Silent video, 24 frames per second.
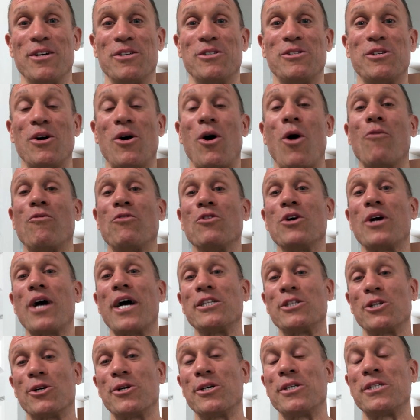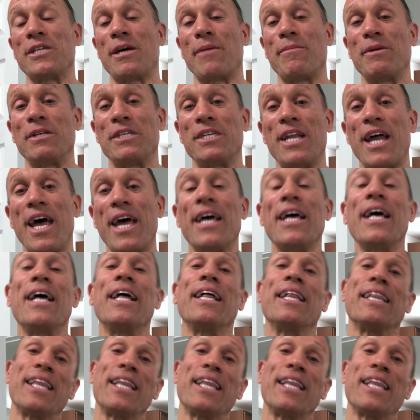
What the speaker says: So hopefully you guys learned something today.